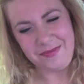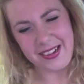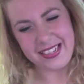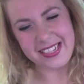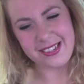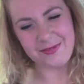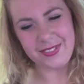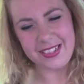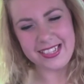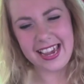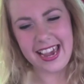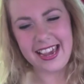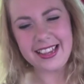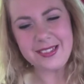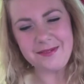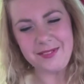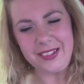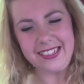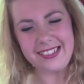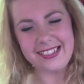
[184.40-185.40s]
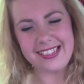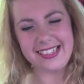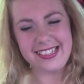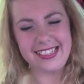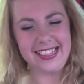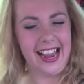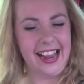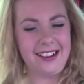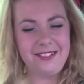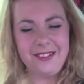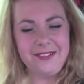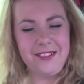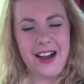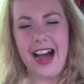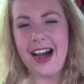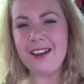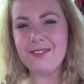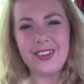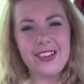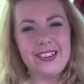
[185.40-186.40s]
passed my test because now I
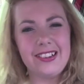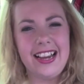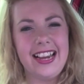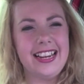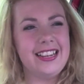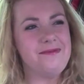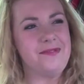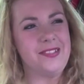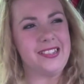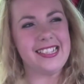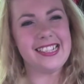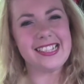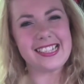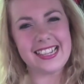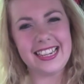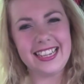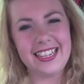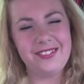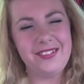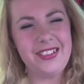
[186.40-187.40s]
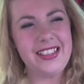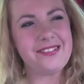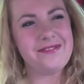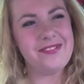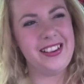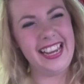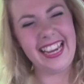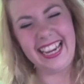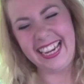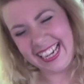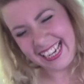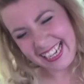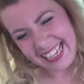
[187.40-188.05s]
haven't got anybody sitting with me.